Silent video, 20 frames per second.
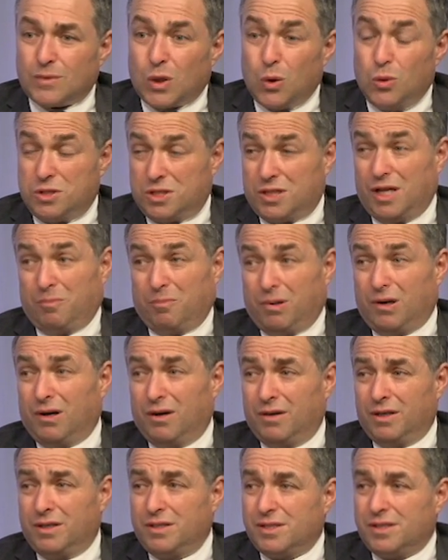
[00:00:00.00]
or state
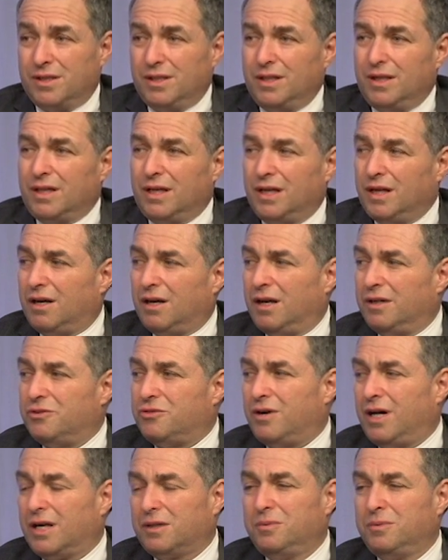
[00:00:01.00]
parties can
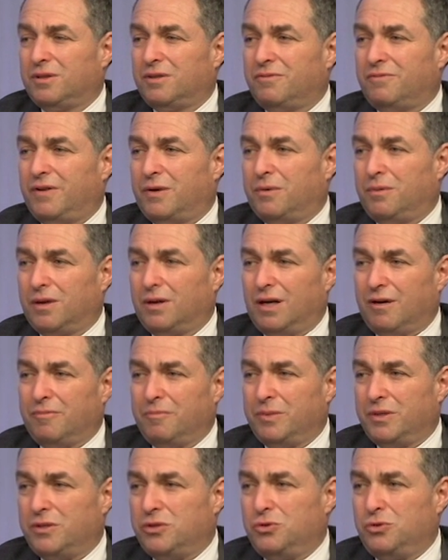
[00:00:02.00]
contract with the federal
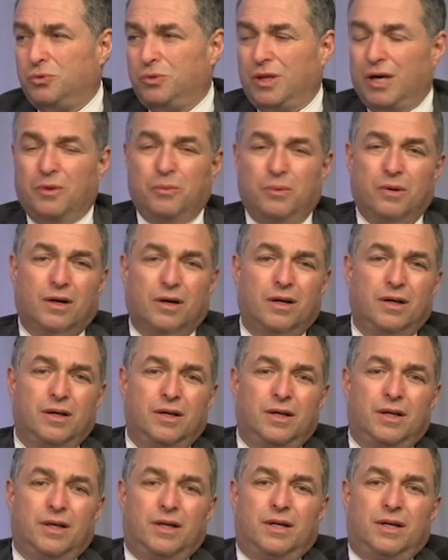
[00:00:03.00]
government to do that work.
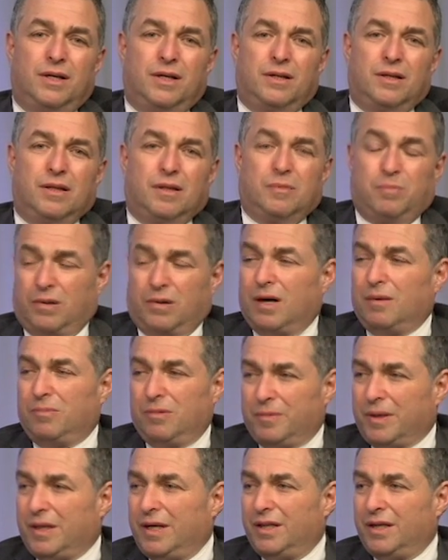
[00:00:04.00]
The
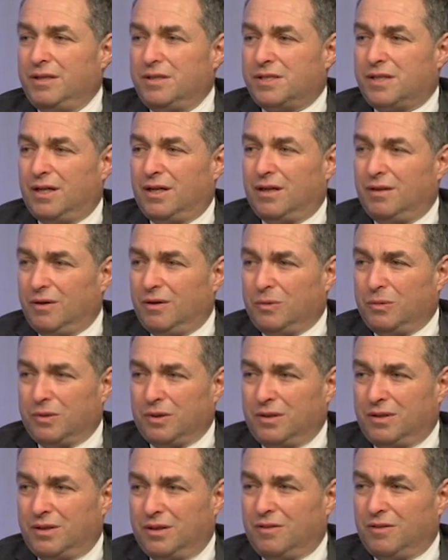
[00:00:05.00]
problem again is that
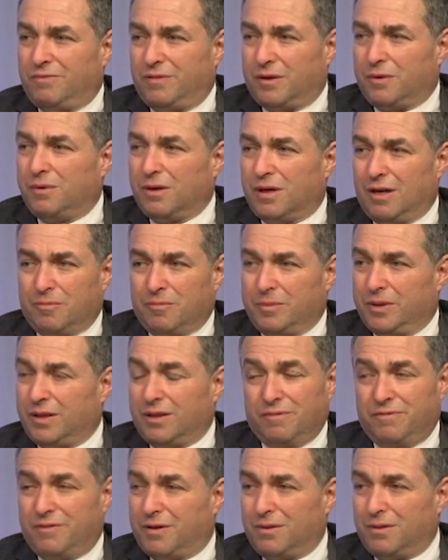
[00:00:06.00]
according to the federal
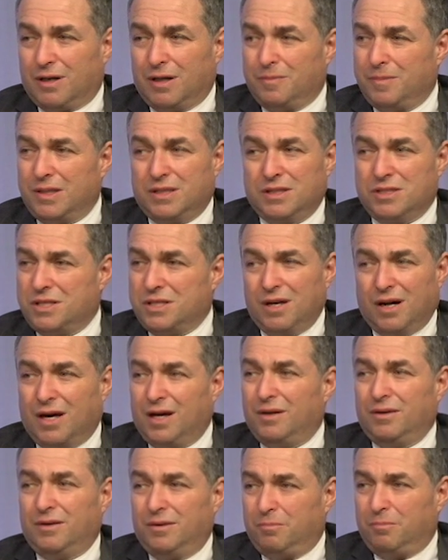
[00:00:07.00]
government does
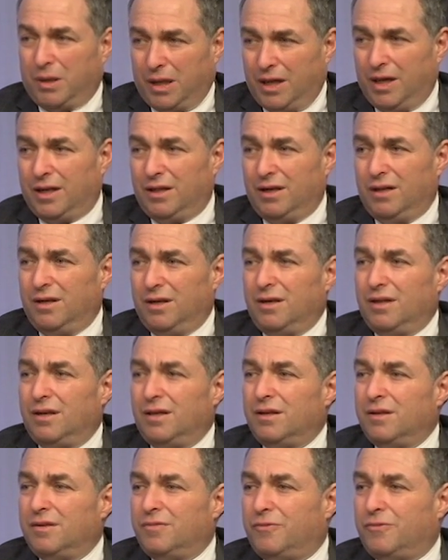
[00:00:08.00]
not pay
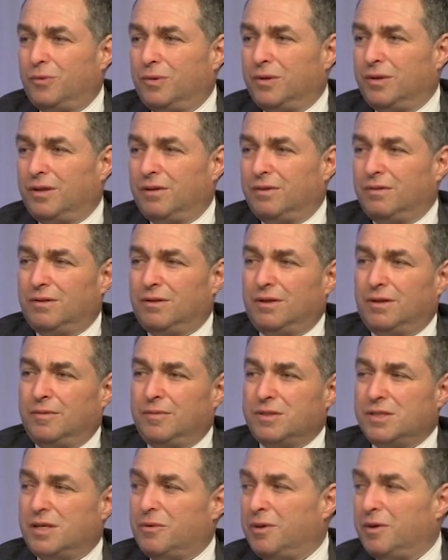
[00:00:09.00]
for
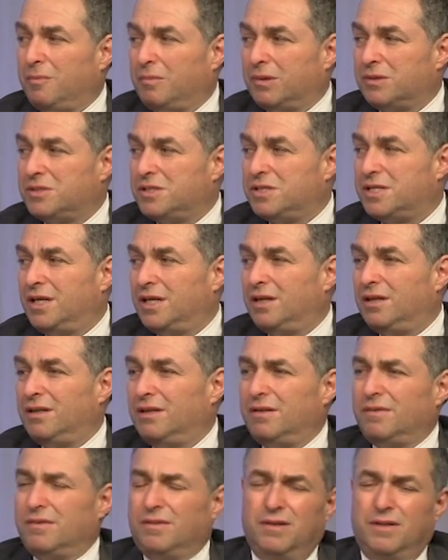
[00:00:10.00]
does not reimburse the state.
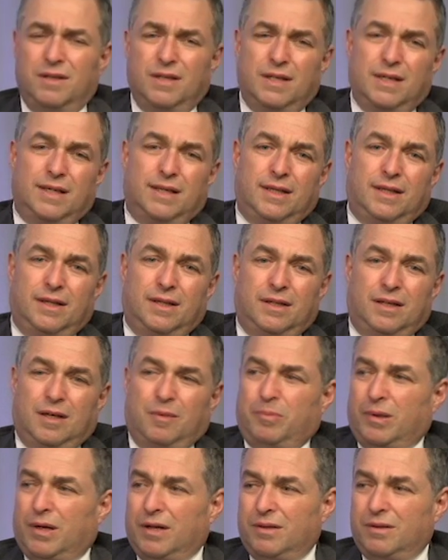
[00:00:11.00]
And
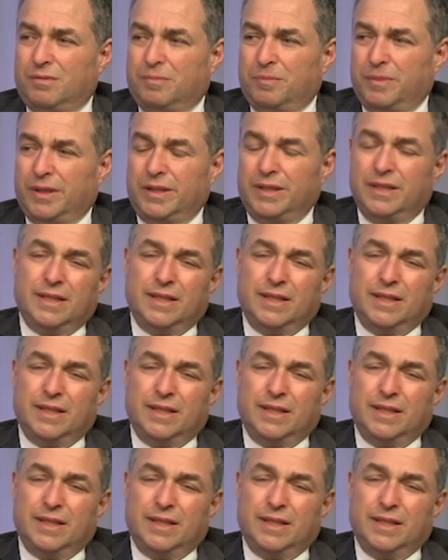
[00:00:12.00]
that bothered me.